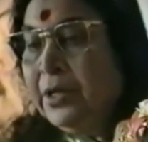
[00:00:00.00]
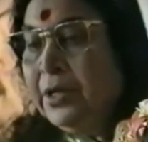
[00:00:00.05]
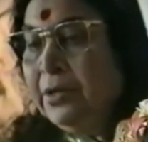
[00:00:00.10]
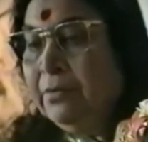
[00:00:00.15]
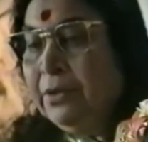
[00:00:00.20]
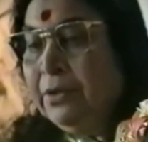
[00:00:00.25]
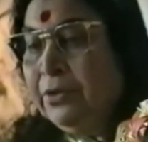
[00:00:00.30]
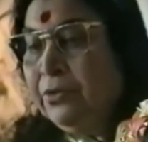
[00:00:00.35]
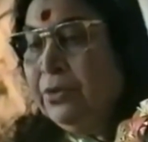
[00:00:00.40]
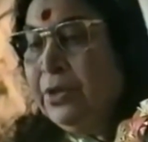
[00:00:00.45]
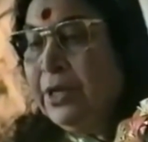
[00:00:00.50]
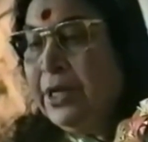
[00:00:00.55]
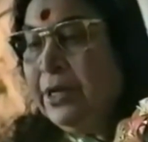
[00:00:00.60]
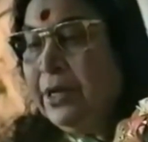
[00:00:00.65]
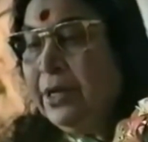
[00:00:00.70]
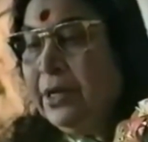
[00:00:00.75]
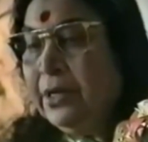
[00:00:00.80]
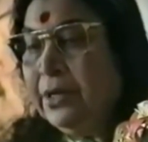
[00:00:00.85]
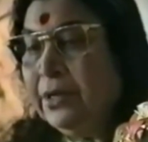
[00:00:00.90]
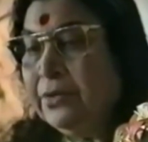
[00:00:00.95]
Even
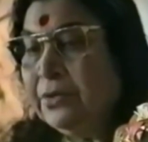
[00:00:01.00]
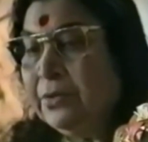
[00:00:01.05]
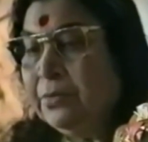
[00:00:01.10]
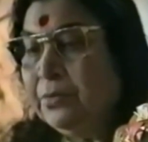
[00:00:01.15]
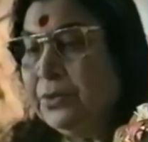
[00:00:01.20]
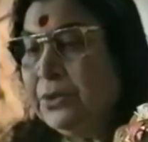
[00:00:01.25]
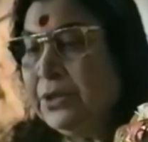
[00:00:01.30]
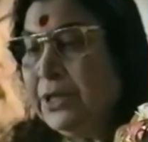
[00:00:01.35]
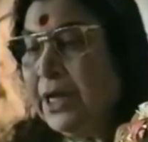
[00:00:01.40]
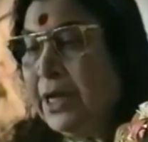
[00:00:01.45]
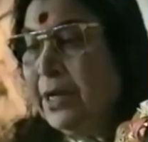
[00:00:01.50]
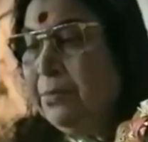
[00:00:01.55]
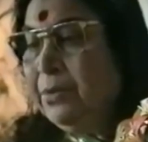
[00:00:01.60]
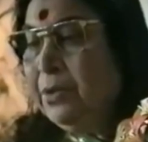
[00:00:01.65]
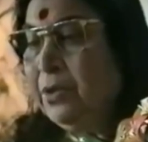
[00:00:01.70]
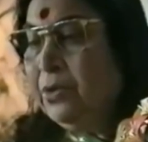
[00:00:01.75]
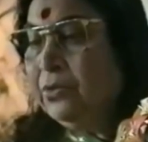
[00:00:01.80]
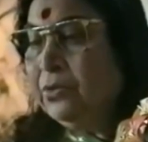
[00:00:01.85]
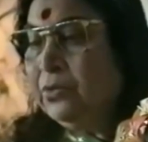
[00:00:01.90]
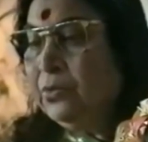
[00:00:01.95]
today, supposing I
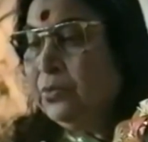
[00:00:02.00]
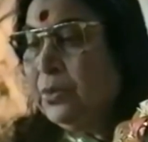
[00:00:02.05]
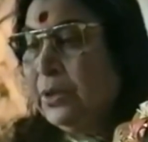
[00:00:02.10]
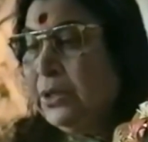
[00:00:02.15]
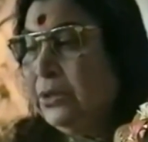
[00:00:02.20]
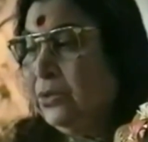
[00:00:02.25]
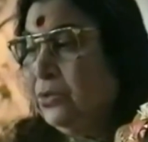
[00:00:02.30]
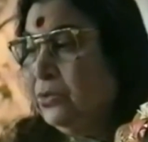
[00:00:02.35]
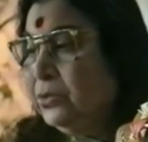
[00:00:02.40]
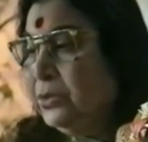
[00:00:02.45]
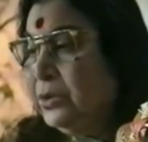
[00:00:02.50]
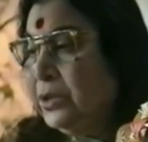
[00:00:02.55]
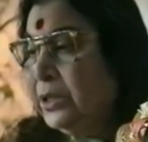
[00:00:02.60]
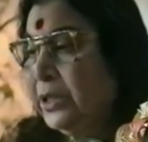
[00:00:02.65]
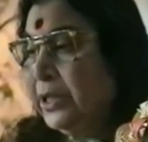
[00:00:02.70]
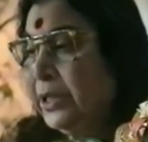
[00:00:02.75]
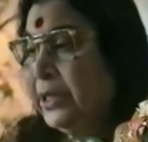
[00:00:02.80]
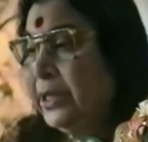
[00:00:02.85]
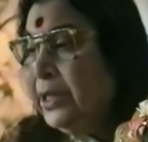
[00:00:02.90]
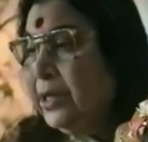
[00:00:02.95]
belong to one
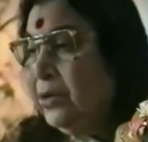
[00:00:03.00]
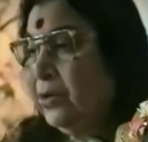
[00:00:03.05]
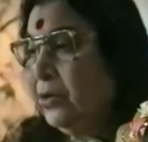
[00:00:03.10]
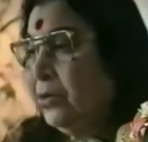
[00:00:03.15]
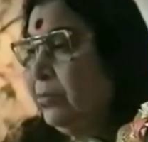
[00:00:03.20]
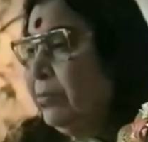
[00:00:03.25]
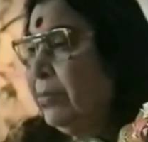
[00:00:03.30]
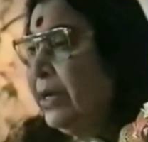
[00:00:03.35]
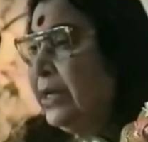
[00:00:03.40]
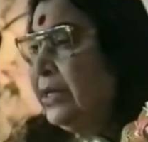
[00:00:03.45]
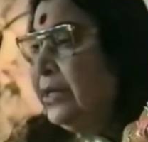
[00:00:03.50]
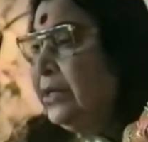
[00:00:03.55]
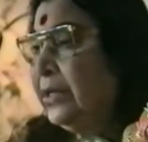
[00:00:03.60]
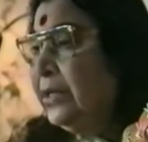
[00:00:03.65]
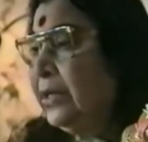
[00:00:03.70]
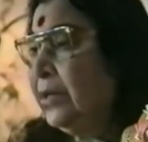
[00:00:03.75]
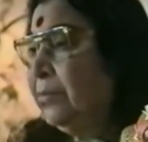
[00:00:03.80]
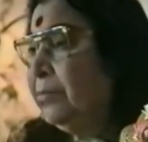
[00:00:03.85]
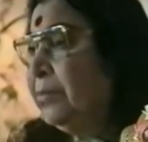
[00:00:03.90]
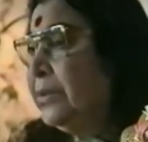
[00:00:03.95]
Gotra, I cannot marry
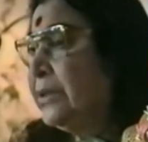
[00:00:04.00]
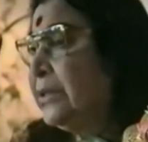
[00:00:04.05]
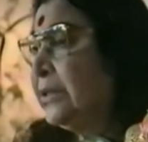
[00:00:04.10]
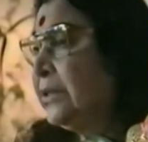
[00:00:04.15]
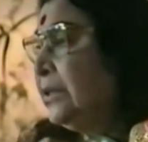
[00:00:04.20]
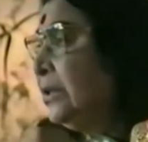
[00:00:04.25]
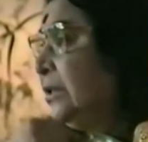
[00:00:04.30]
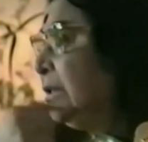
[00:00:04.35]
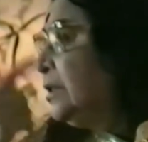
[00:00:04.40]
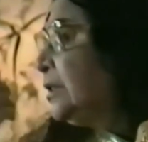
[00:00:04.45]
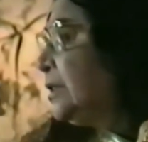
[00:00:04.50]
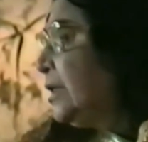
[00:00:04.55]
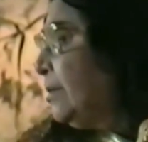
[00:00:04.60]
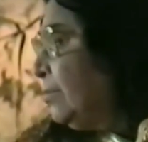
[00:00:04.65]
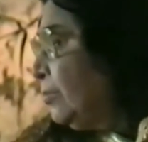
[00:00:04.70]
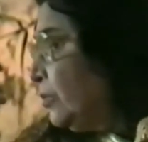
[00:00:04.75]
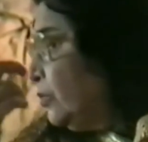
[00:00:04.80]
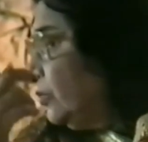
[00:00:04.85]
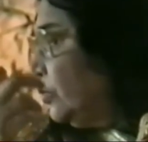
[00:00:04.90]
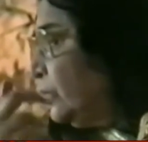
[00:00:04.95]
a person in the
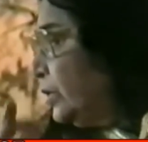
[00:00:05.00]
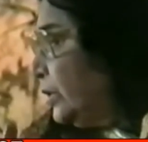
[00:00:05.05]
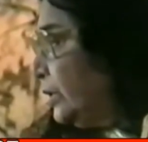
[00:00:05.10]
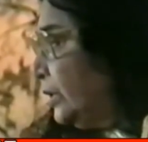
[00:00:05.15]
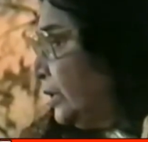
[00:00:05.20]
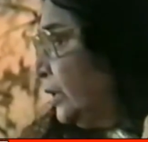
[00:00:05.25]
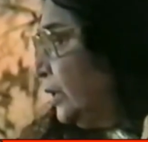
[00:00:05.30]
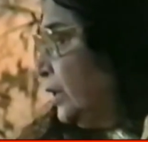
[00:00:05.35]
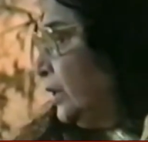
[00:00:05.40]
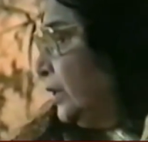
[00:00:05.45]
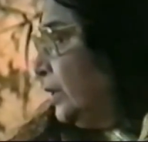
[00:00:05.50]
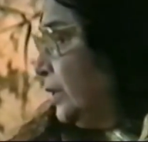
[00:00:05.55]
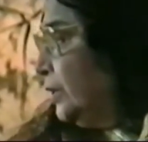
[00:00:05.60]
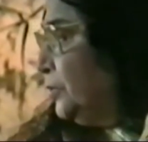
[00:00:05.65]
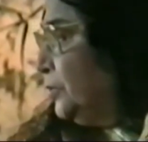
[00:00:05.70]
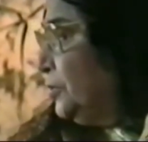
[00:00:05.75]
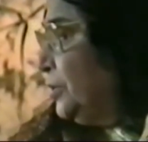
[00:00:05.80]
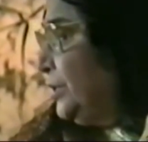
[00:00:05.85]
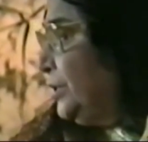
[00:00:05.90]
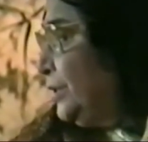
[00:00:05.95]
same Gotra.
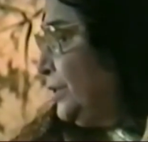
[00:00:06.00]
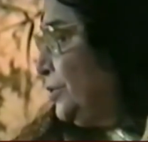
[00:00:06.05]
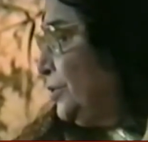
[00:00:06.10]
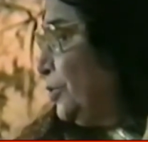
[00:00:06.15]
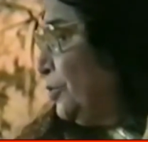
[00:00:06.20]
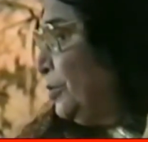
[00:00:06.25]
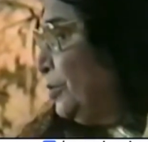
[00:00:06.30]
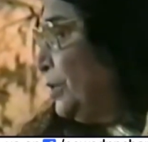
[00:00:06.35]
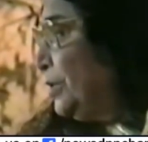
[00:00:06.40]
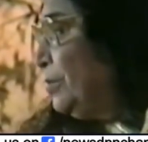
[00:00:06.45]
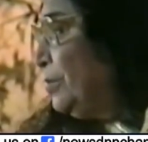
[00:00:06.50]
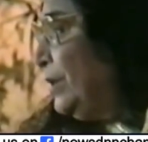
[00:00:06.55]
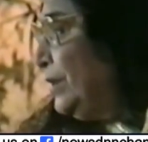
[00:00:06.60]
So it is so much